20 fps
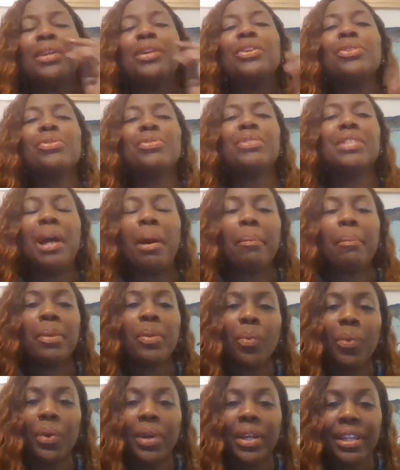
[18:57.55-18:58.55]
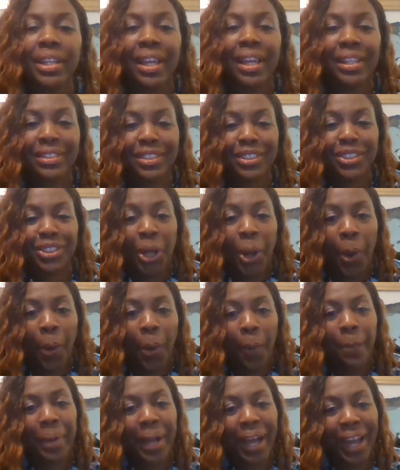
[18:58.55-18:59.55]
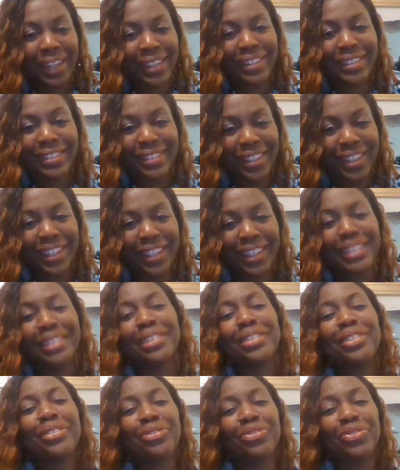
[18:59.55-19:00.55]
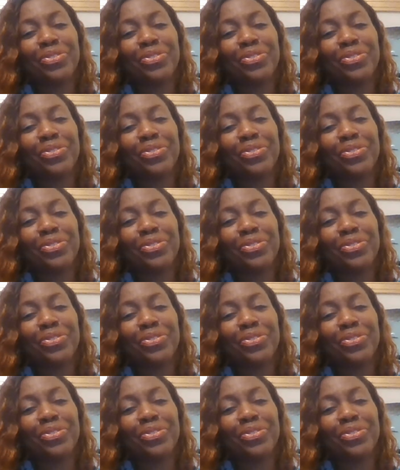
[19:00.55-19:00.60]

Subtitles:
You tell me, what has Joe Biden done